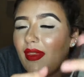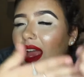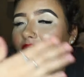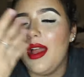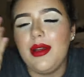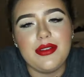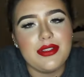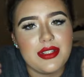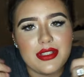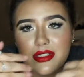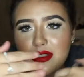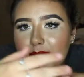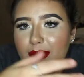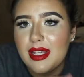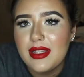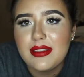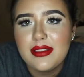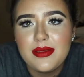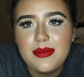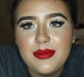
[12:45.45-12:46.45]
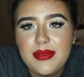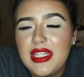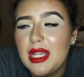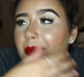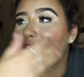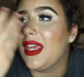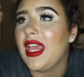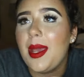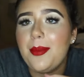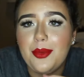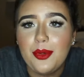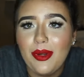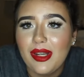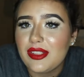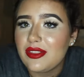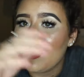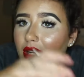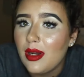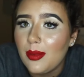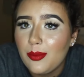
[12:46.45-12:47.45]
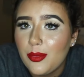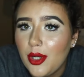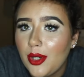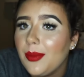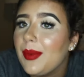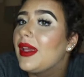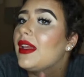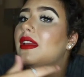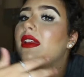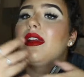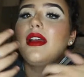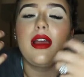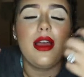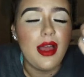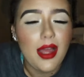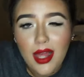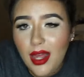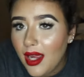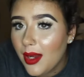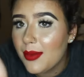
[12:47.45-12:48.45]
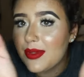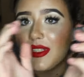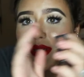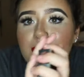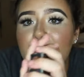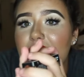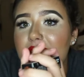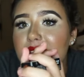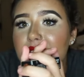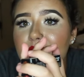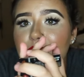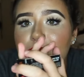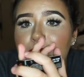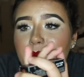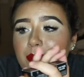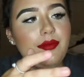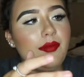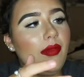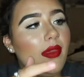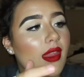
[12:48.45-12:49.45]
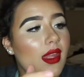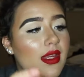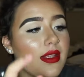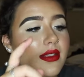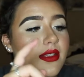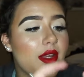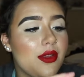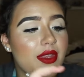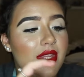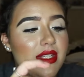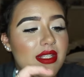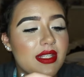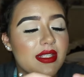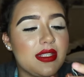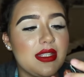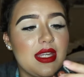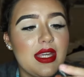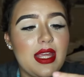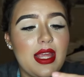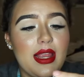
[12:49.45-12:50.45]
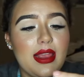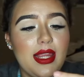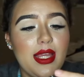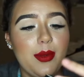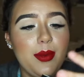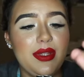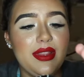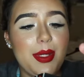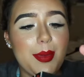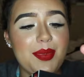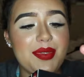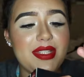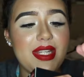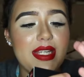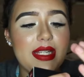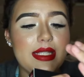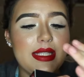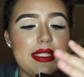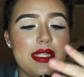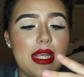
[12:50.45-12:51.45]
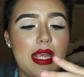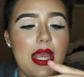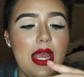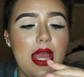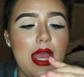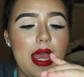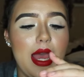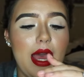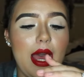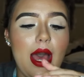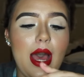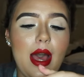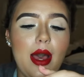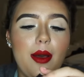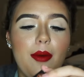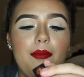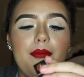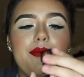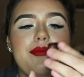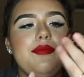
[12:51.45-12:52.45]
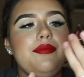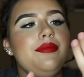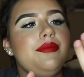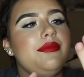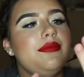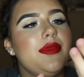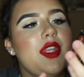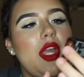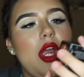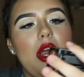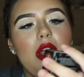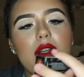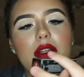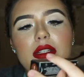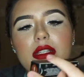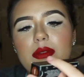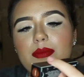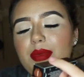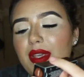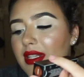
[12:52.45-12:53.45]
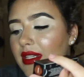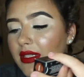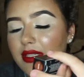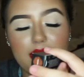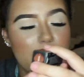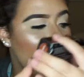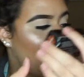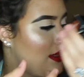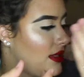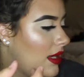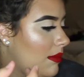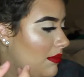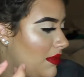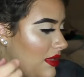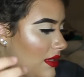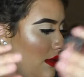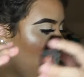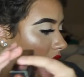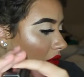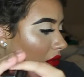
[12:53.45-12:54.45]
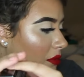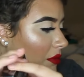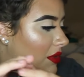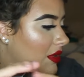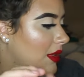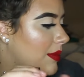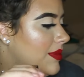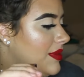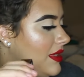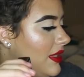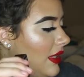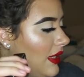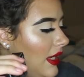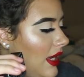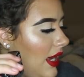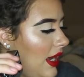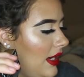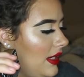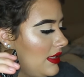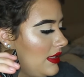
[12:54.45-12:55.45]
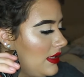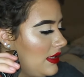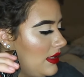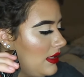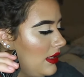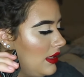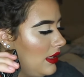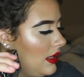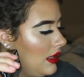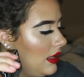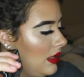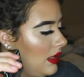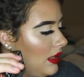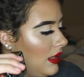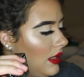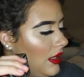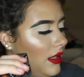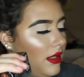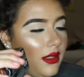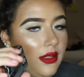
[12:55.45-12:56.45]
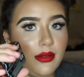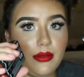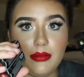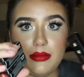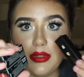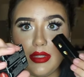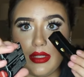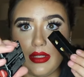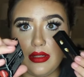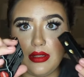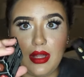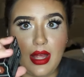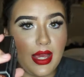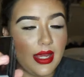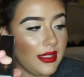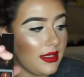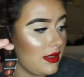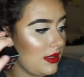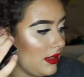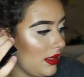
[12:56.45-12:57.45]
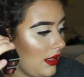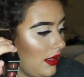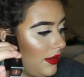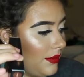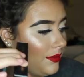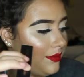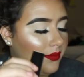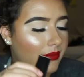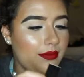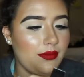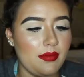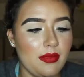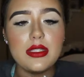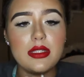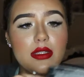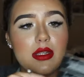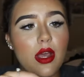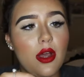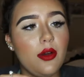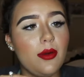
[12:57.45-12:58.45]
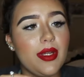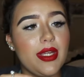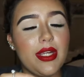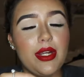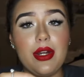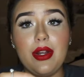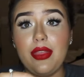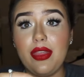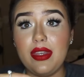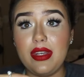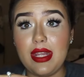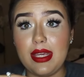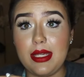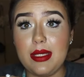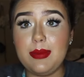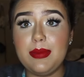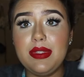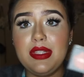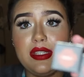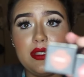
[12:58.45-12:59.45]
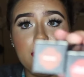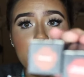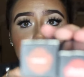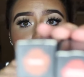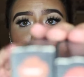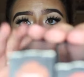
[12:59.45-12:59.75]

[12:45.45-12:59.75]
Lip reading: I was just a mess. Same thing happened when I saw it on Broadway. I was a mess. So this is the liquid lipsticks. The carton's basically the same as the normal lipstick. It has, you know, the little eyes in there. So here are the names.